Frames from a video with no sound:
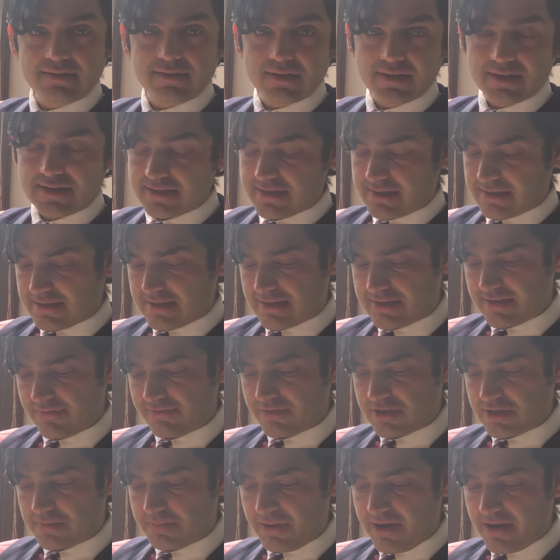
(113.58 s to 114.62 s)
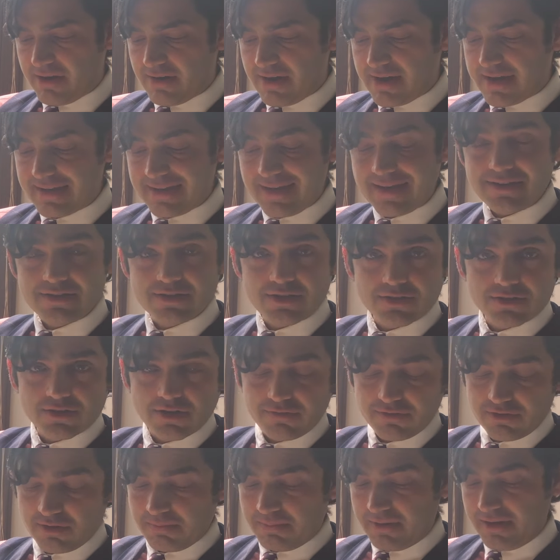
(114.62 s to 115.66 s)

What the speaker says: in the listlessness of despair, I again turned over the